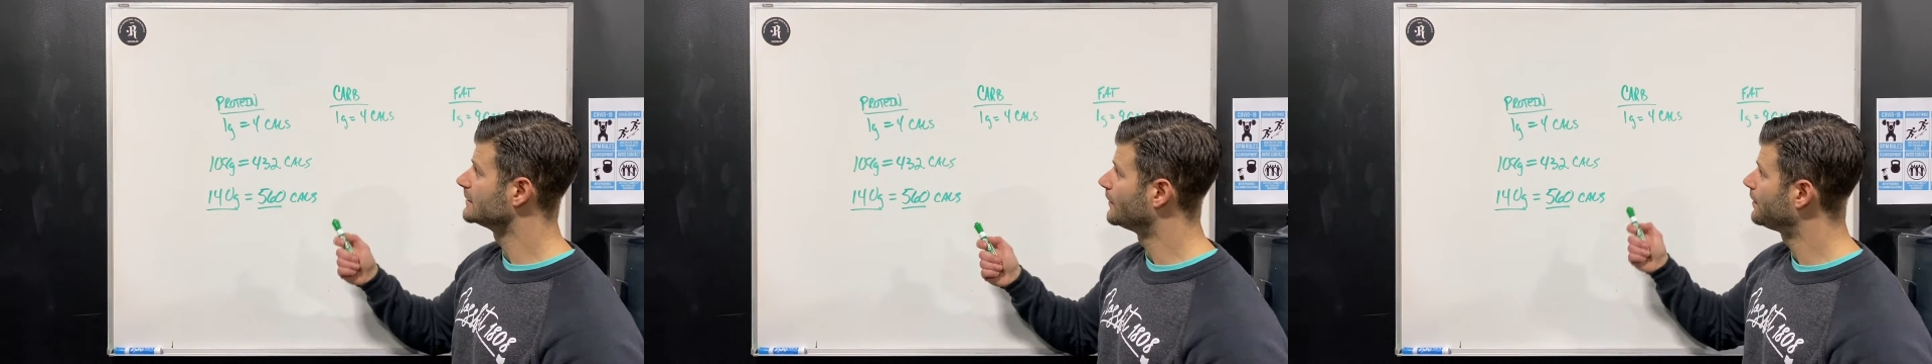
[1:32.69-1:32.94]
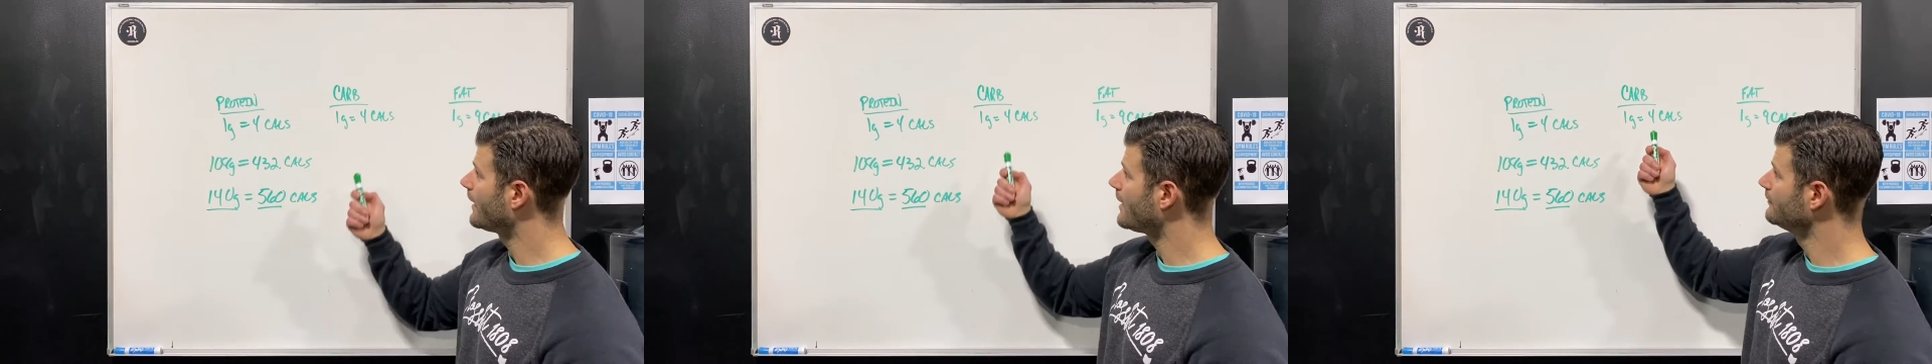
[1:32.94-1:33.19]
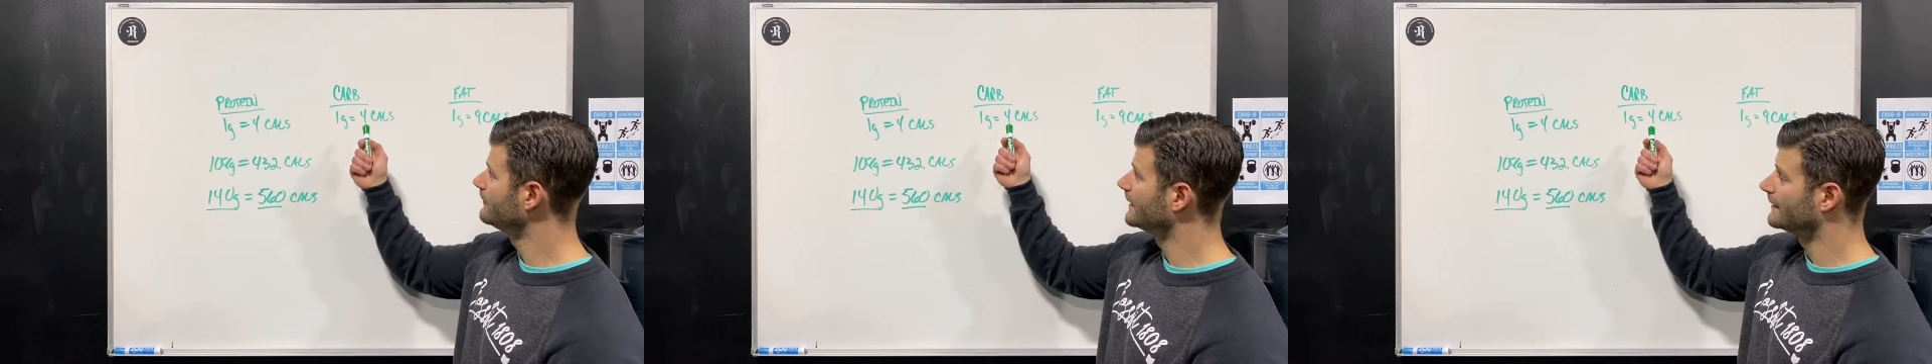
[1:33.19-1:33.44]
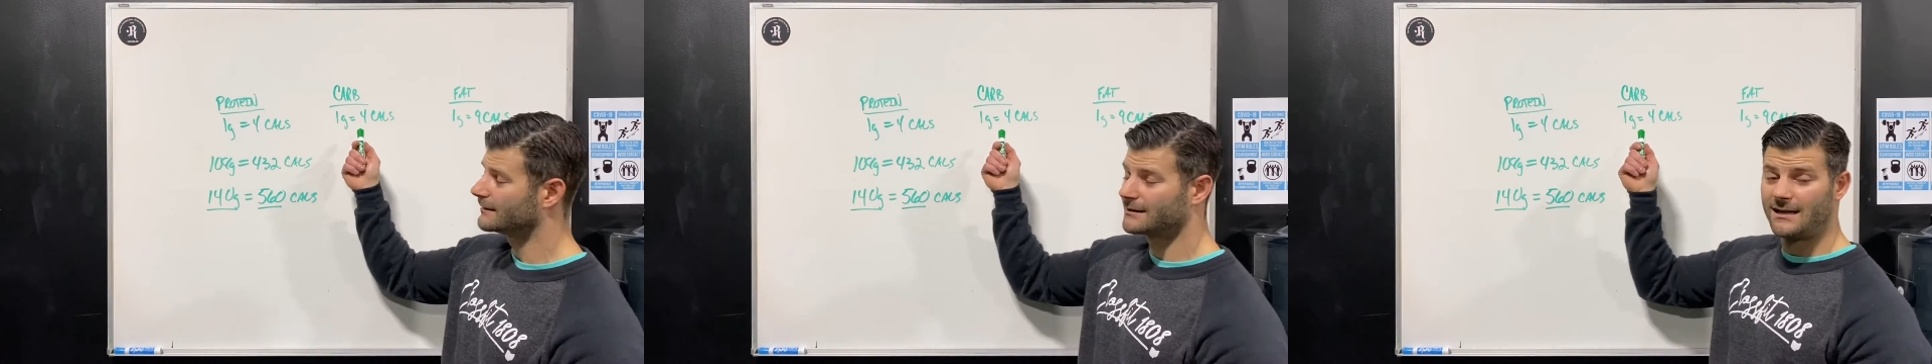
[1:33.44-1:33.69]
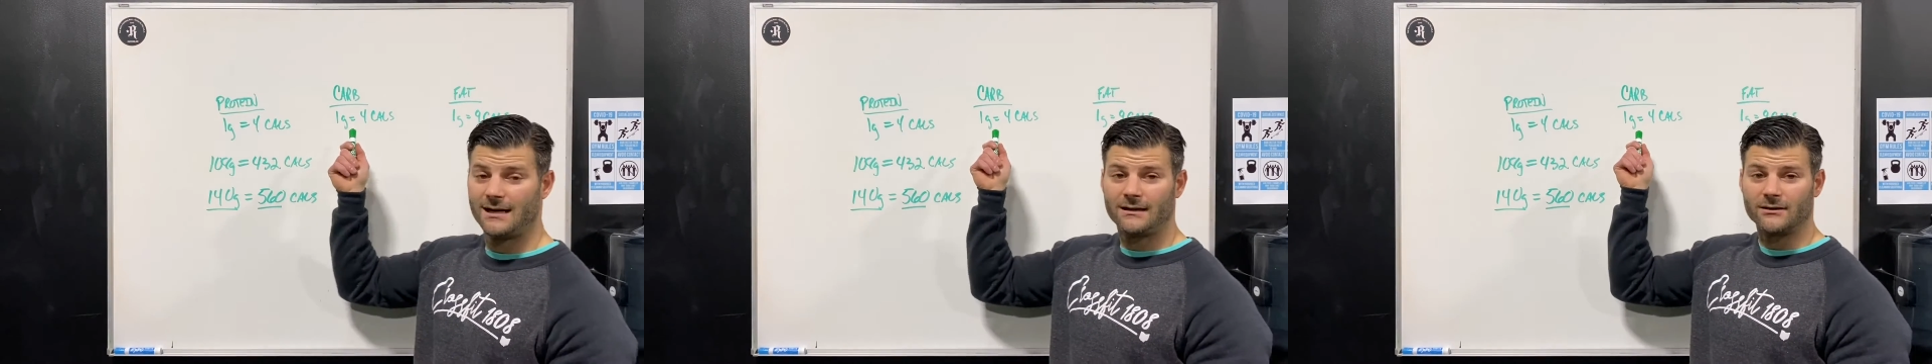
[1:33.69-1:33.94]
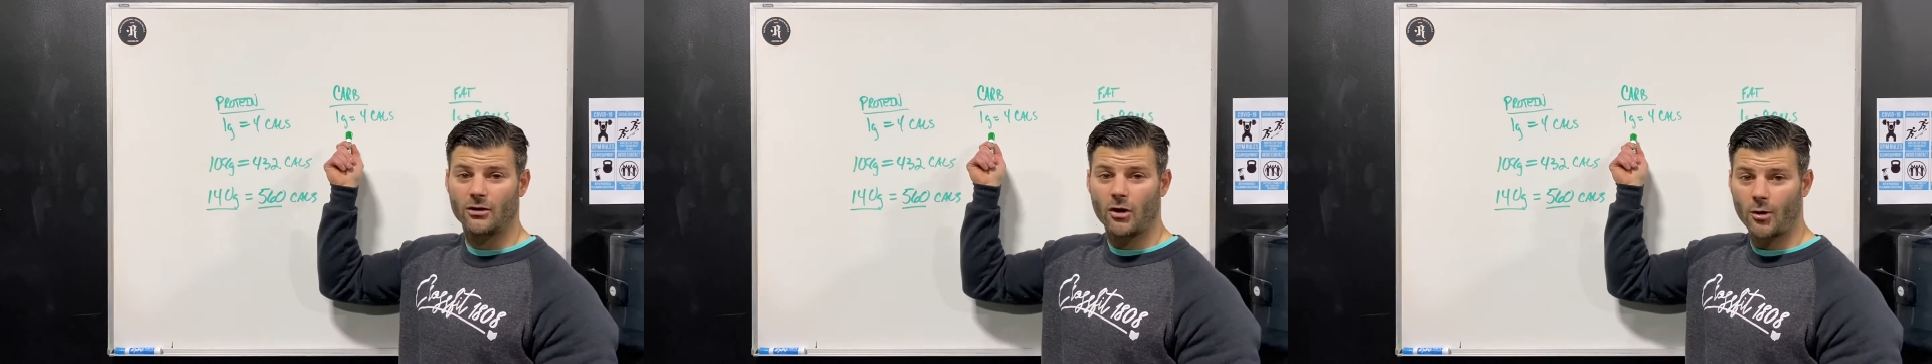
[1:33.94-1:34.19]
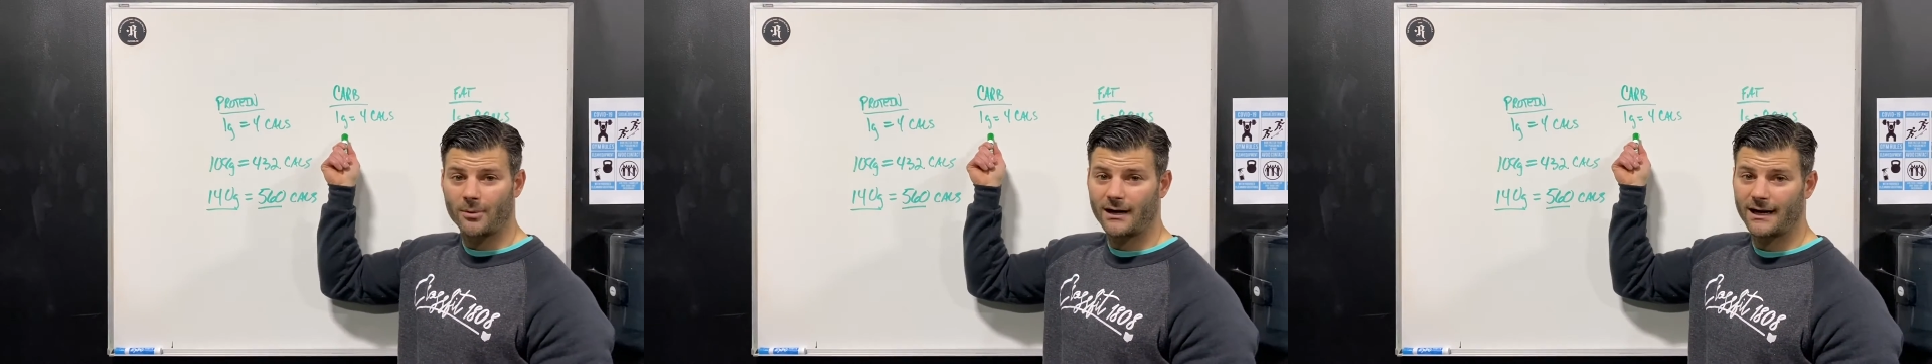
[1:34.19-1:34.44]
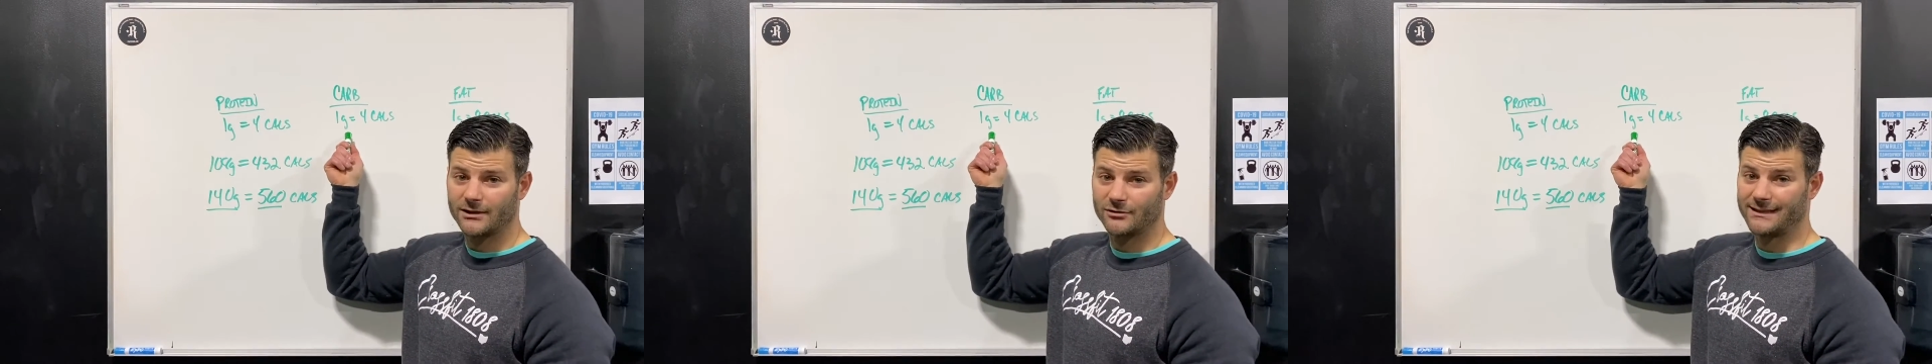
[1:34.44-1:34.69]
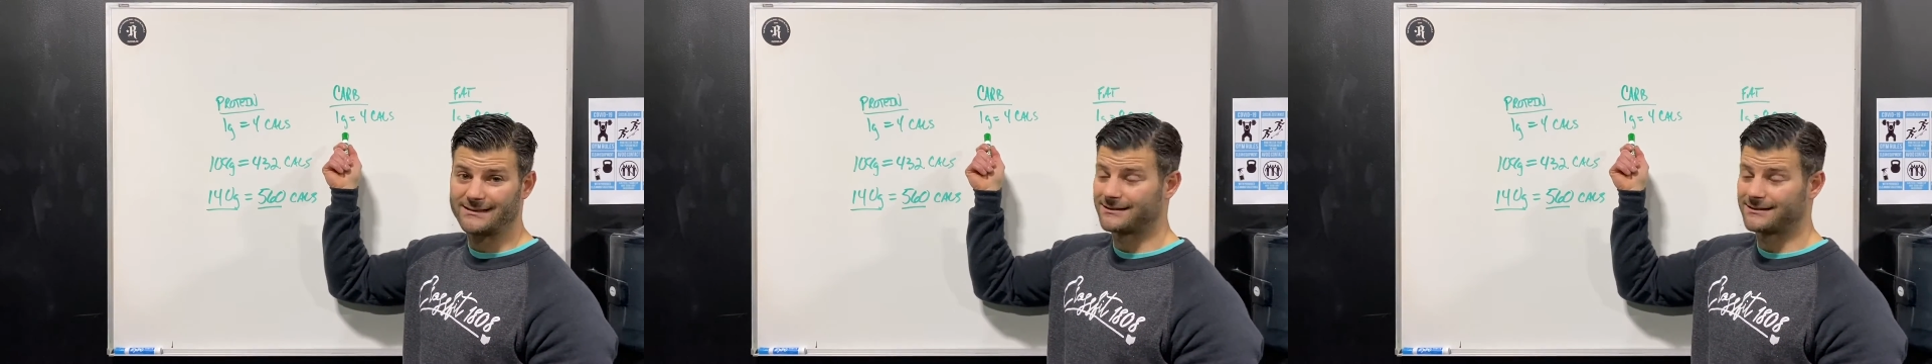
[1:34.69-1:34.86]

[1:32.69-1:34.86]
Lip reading: The problem is the carbohydrates,